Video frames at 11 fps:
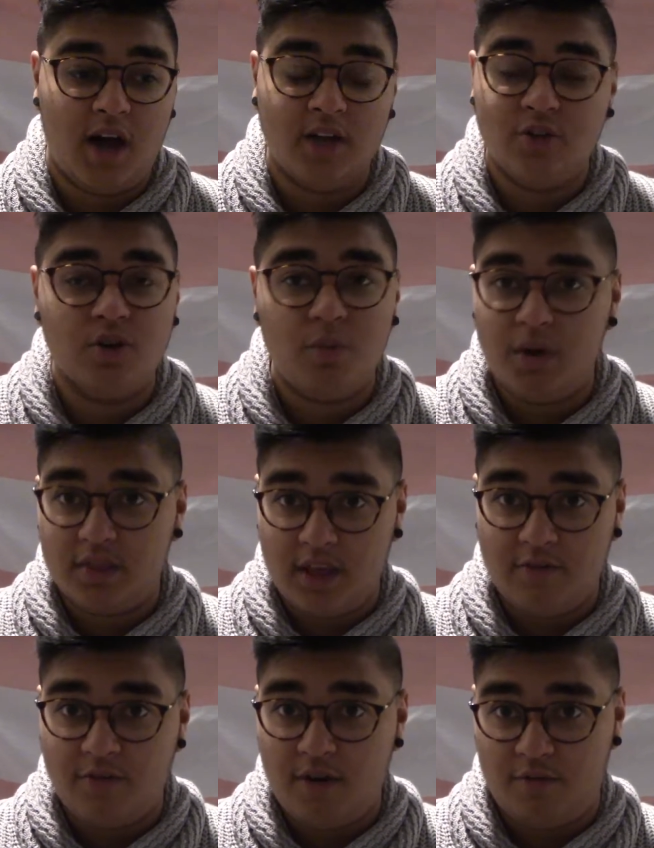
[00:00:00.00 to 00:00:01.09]
I do not want that
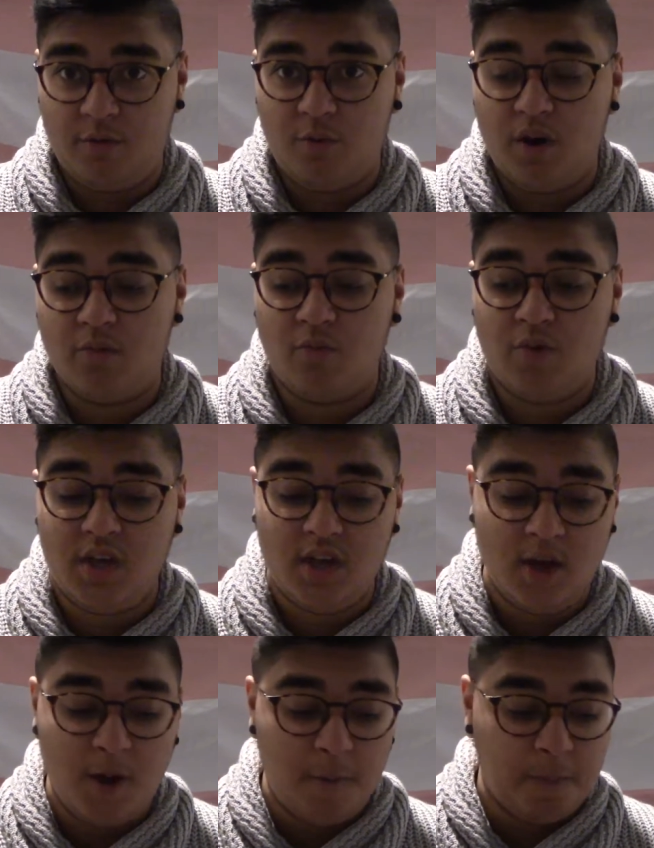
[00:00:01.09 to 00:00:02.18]
for everyone.
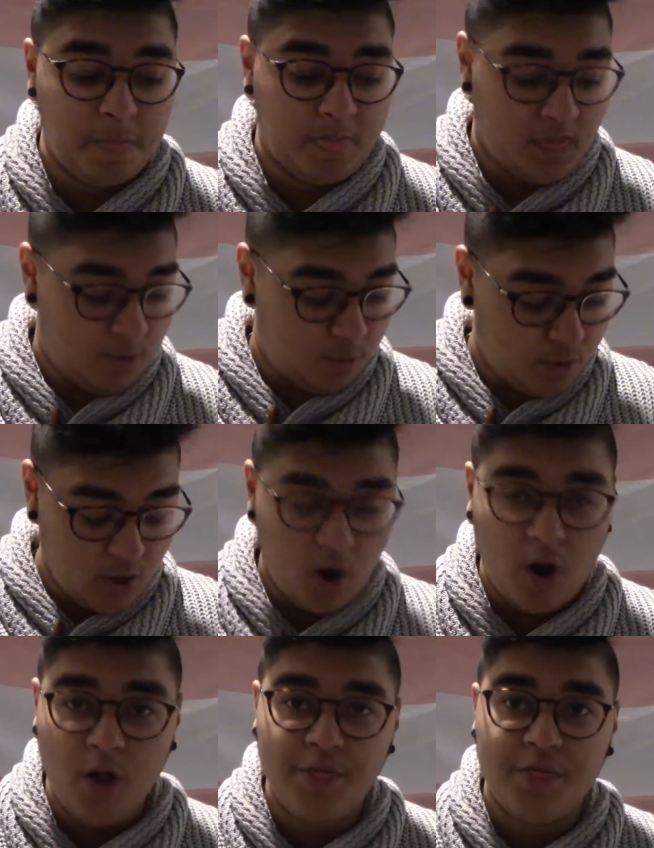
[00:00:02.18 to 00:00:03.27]
We
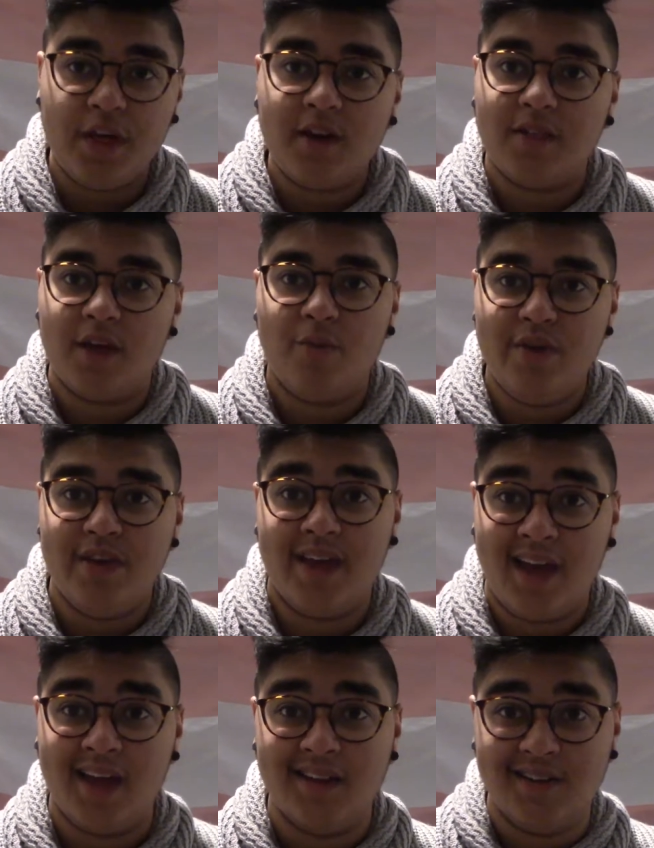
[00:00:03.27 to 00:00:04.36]
all think that we
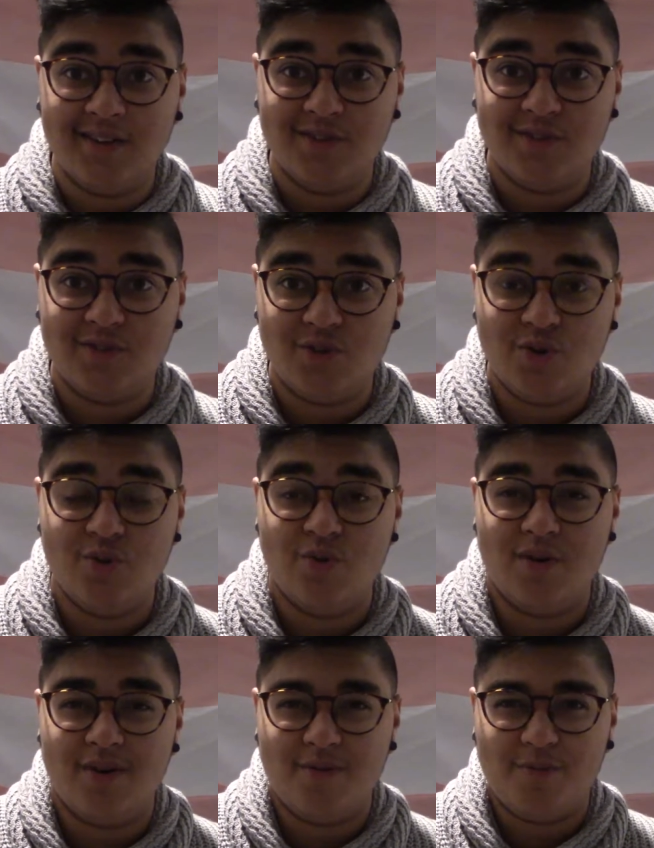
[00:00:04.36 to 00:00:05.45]
can
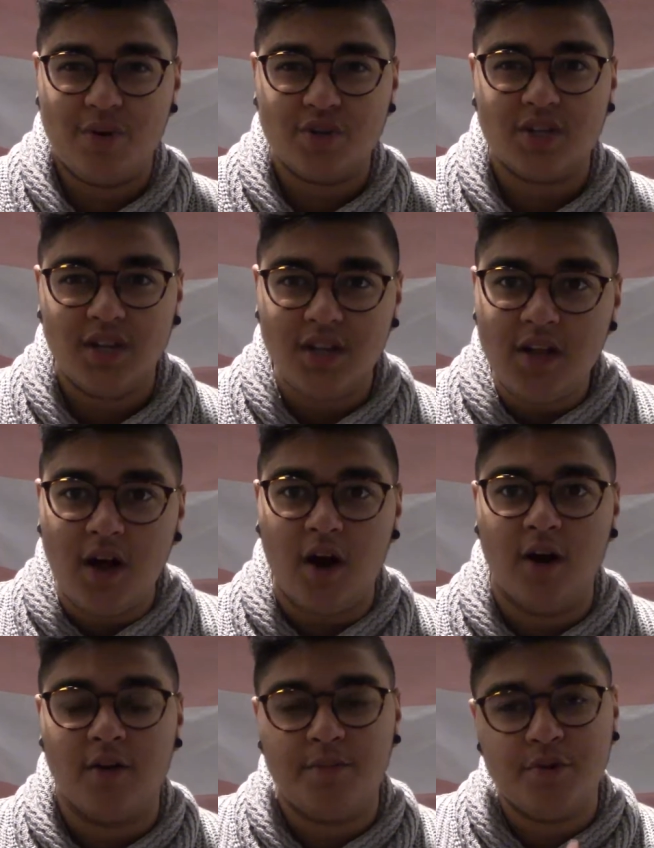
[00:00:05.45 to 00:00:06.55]
push a little
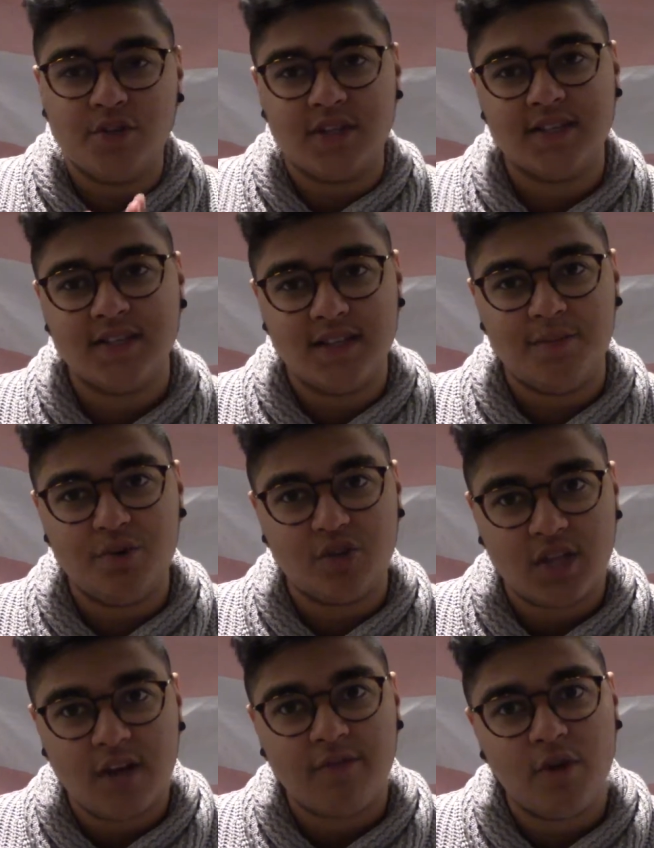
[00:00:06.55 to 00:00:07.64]
harder, push
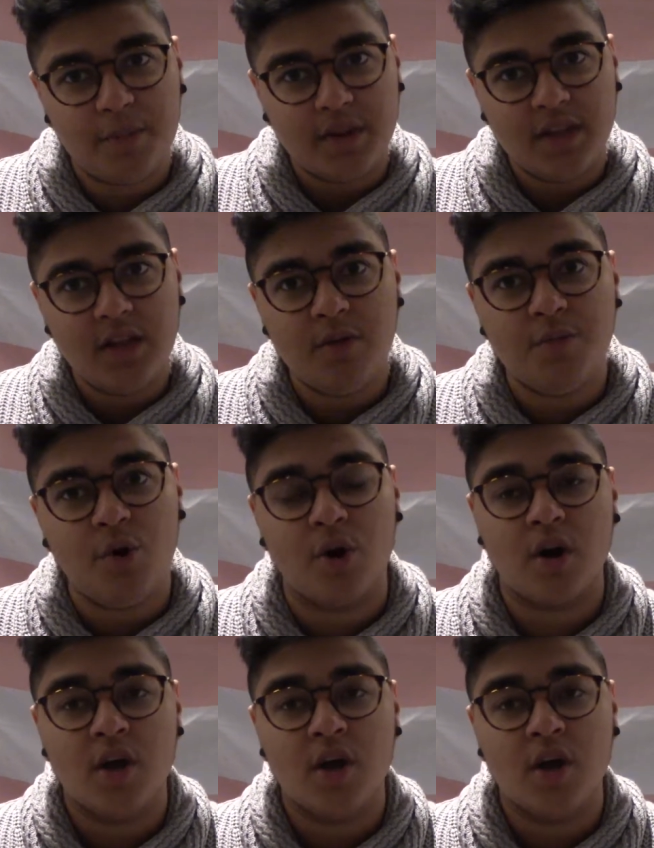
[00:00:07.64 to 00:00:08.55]
the envelope a little more.